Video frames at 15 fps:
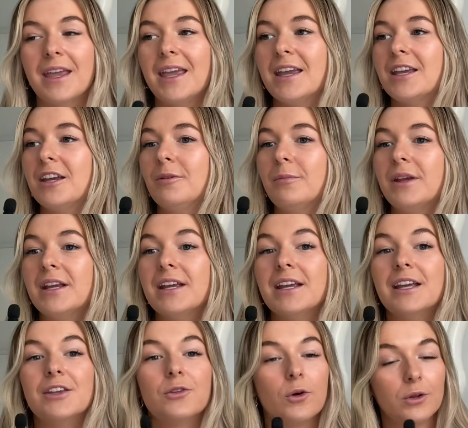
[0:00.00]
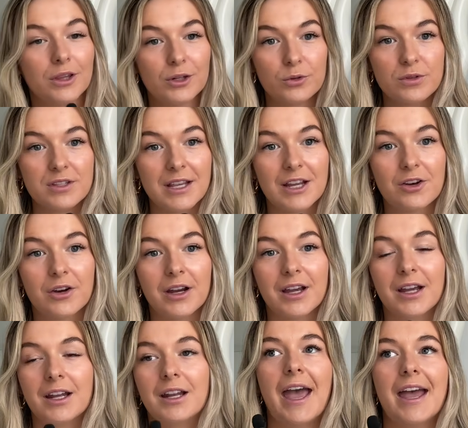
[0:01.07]
it can be your little
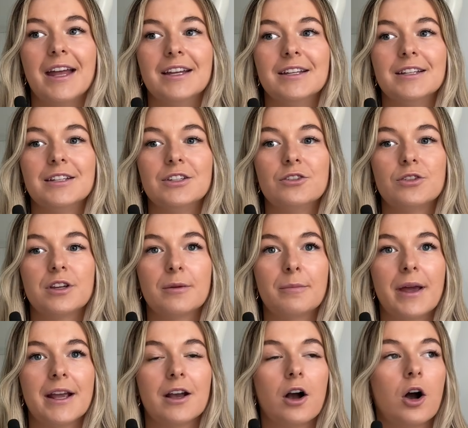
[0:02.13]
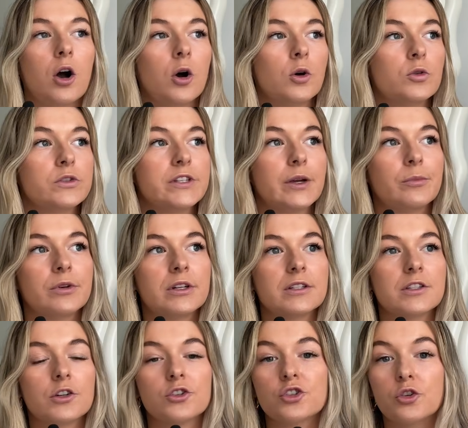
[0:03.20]
secret, and you can make a whole separate
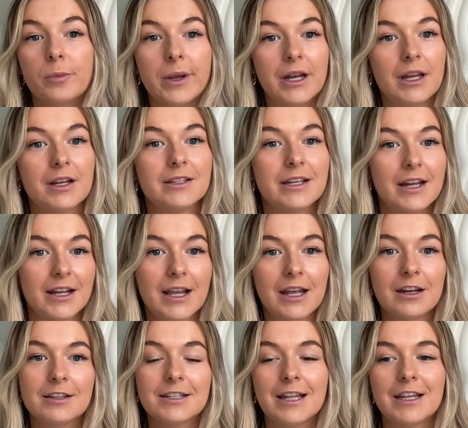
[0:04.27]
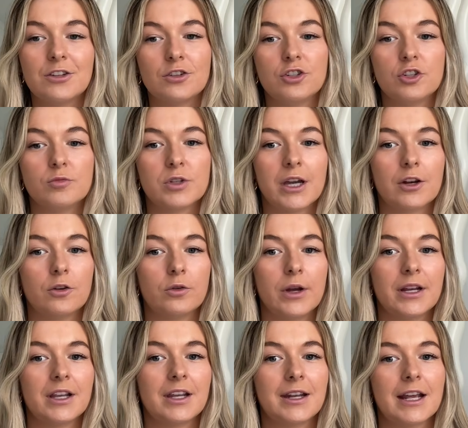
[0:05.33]
social media dedicated to that YouTube channel
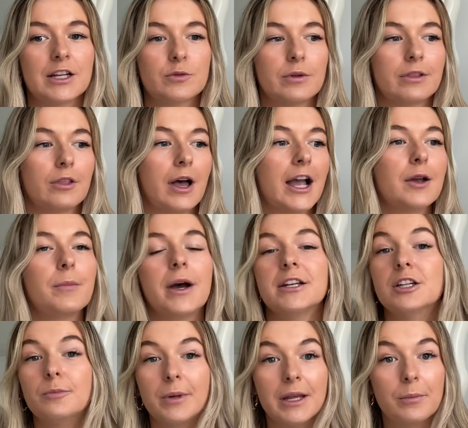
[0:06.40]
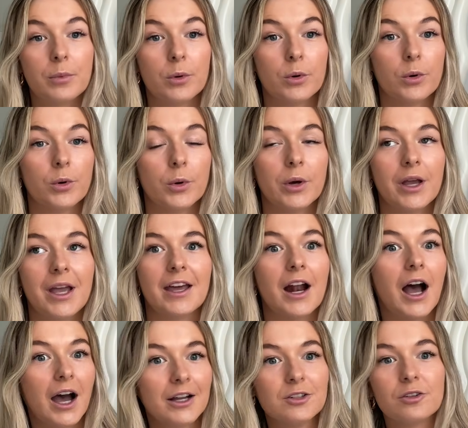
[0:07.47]
and connect with like-minded people that
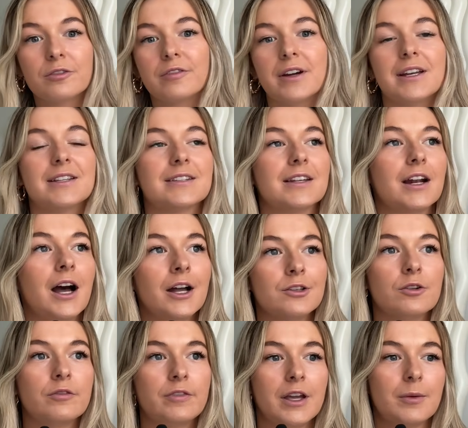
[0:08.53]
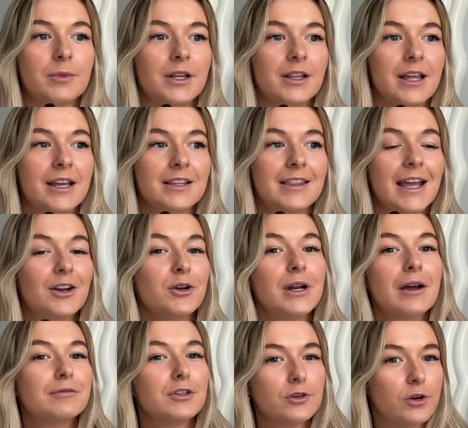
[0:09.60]
aren't your friends, that aren't your family. Like, they don't
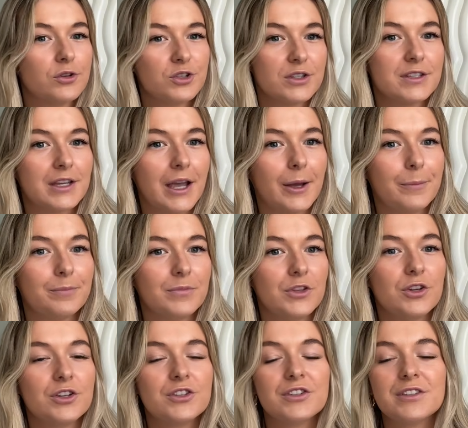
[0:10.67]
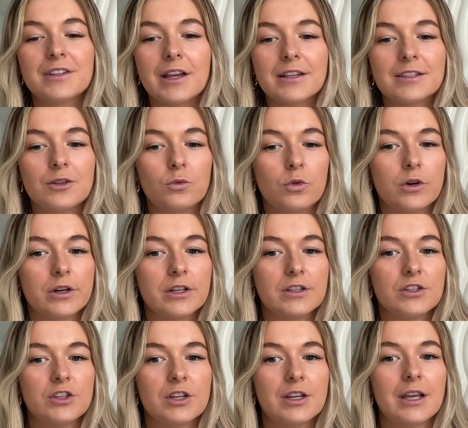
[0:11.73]
have to know just yet. You can just test the
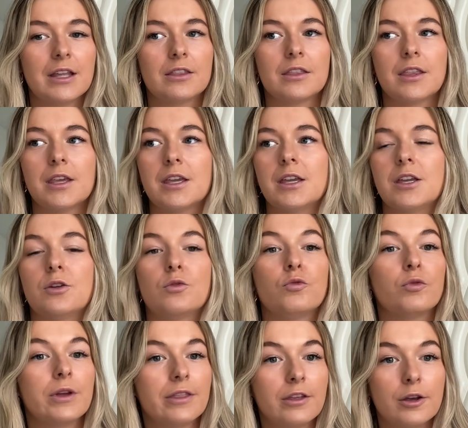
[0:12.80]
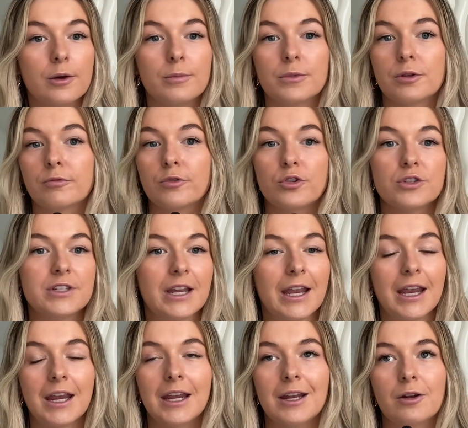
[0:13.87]
waters. You can get the rhythm, the
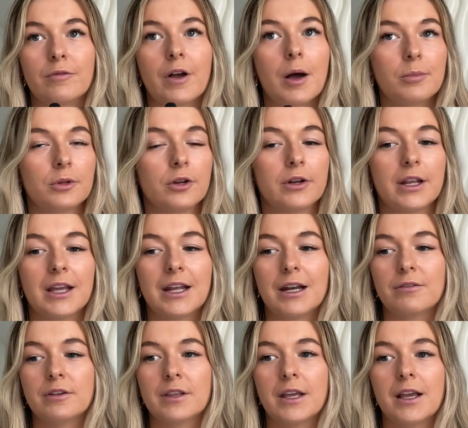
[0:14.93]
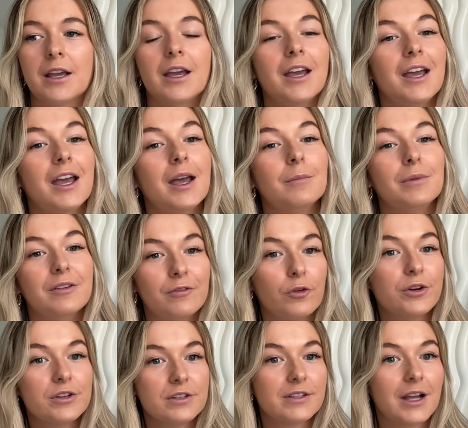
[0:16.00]
routine of uploading and everything
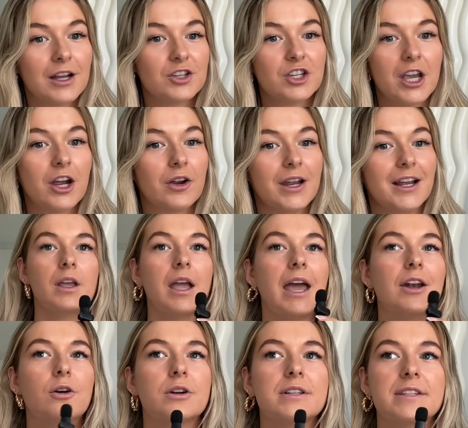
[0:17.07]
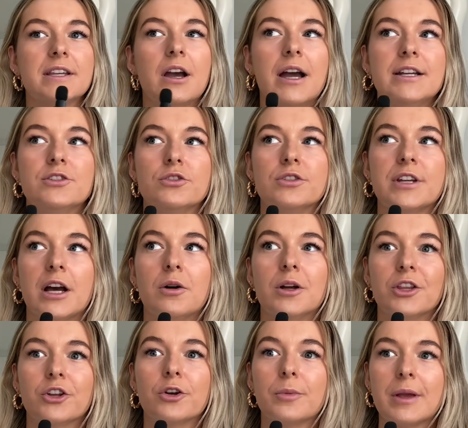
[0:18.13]
before you start sharing. And honestly, I do tell a
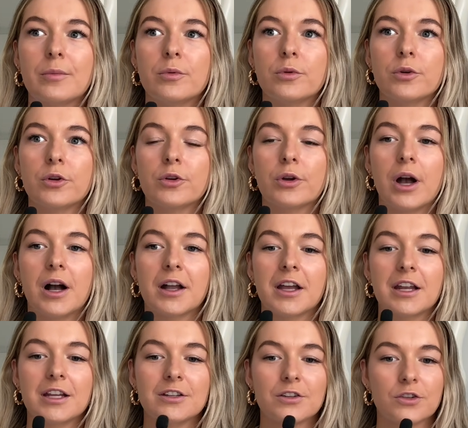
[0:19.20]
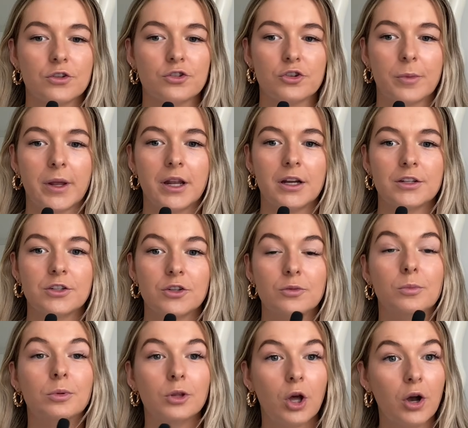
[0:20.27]
lot of people who are getting into social media to
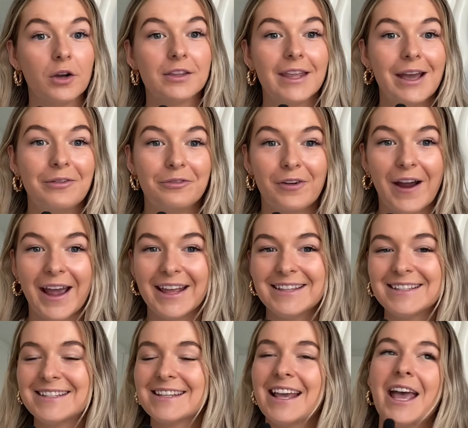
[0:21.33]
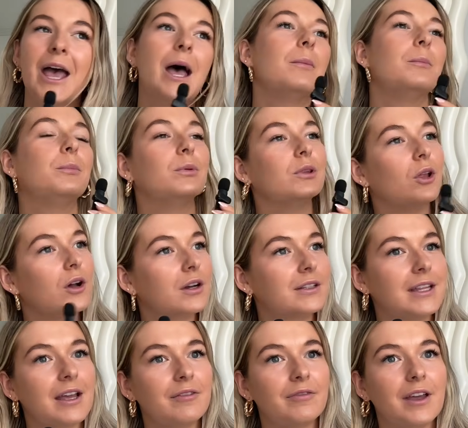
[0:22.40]
block their friends, block
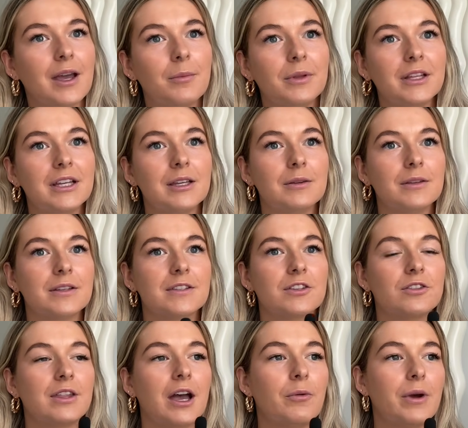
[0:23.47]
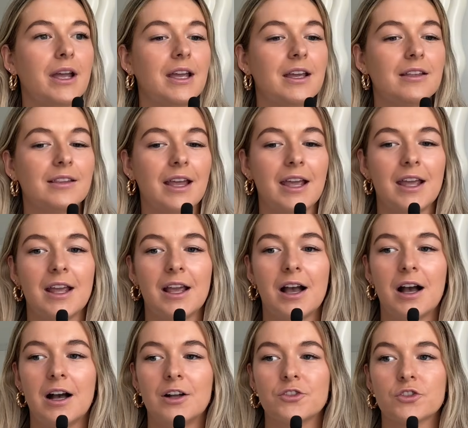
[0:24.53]
their family, so that way they
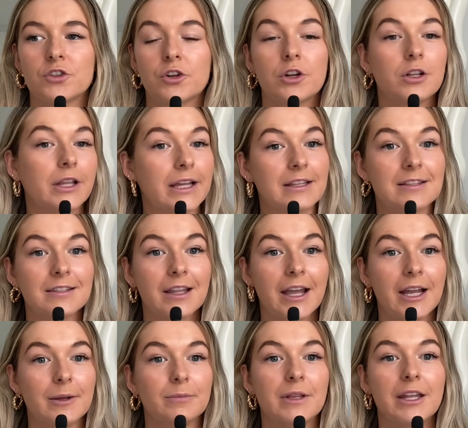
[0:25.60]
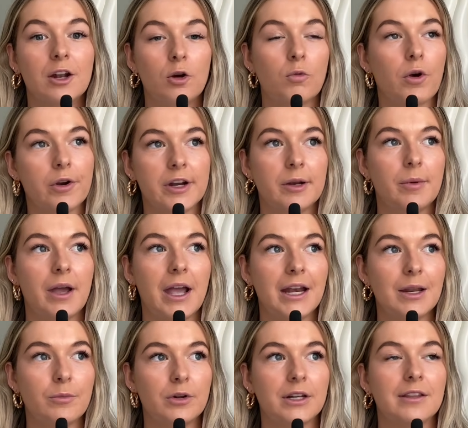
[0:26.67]
are just on a clean slate. They're not worried about
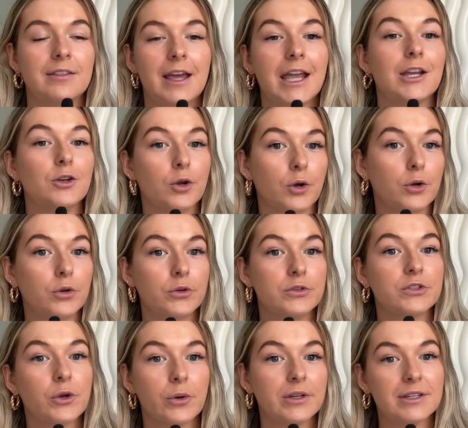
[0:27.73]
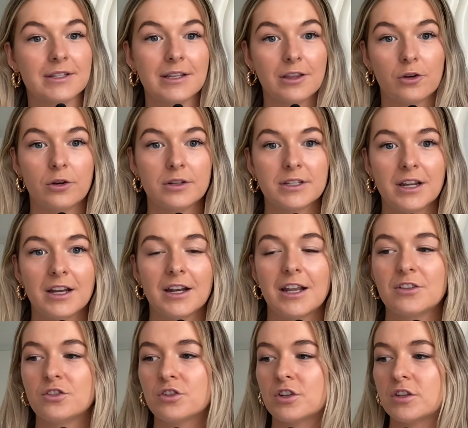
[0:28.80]
anybody they know who's going to see the content.
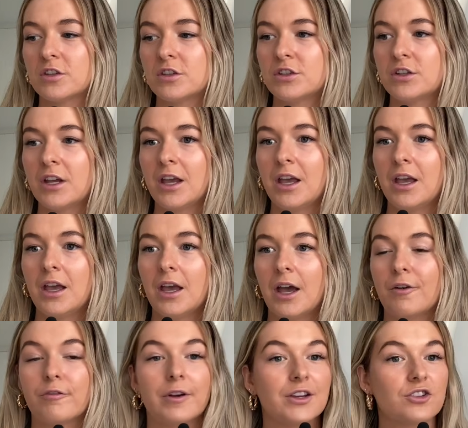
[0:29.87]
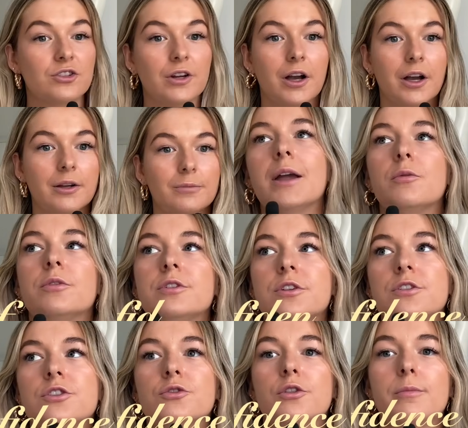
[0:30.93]
It's just a fresh start. I want
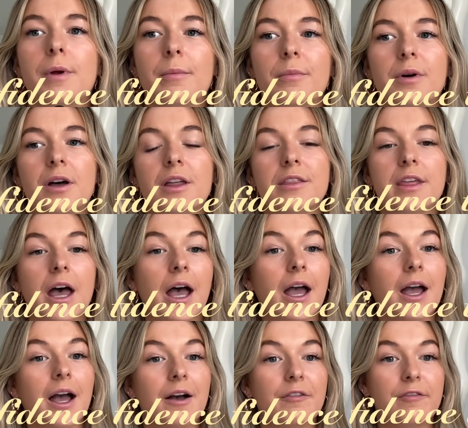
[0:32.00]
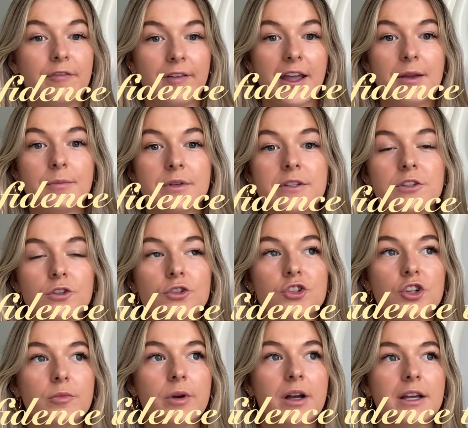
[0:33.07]
you to remember that a famous
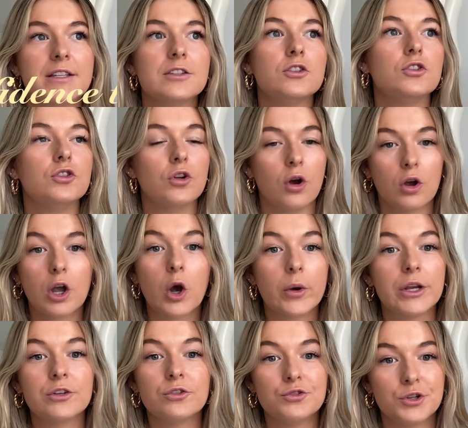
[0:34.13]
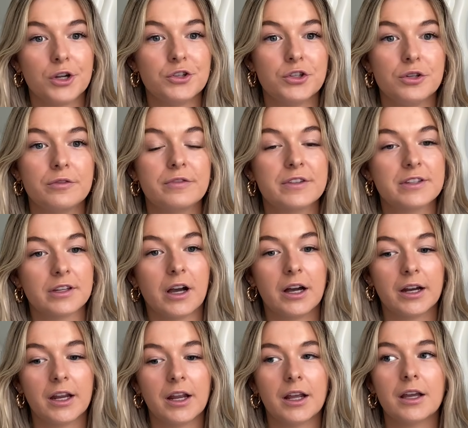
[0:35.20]
YouTuber is not going to judge you for
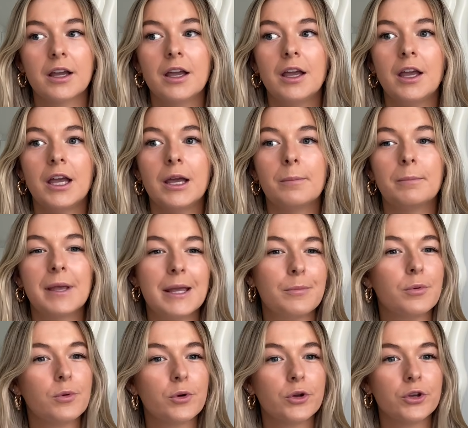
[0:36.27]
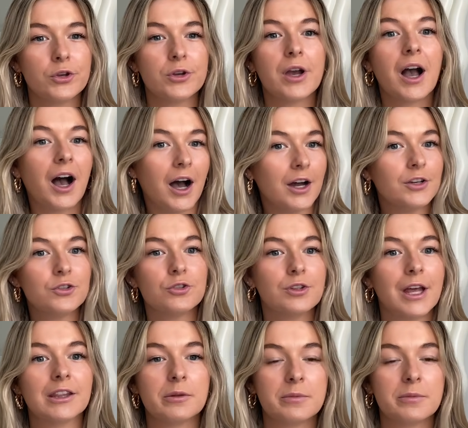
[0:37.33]
starting. People who can't do that